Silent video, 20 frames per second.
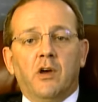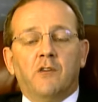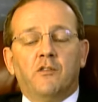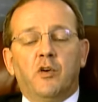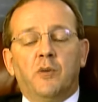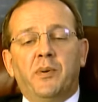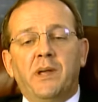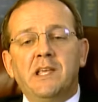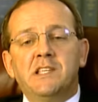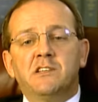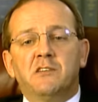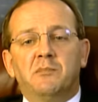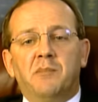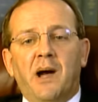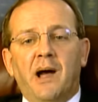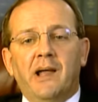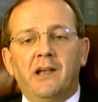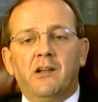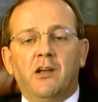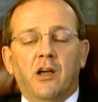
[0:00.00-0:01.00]
For peace of
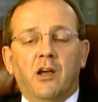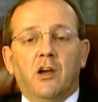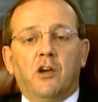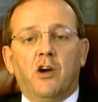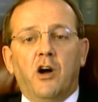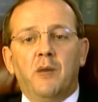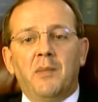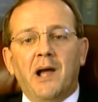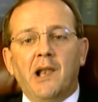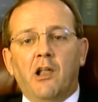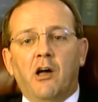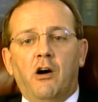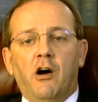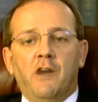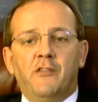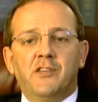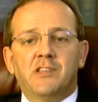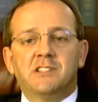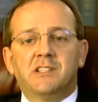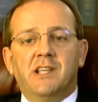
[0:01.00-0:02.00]
mind, call my law
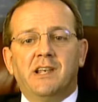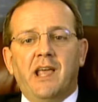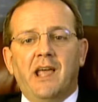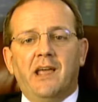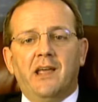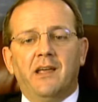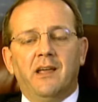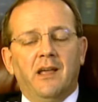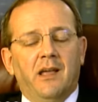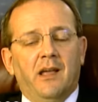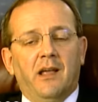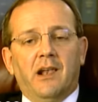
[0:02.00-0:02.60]
office today.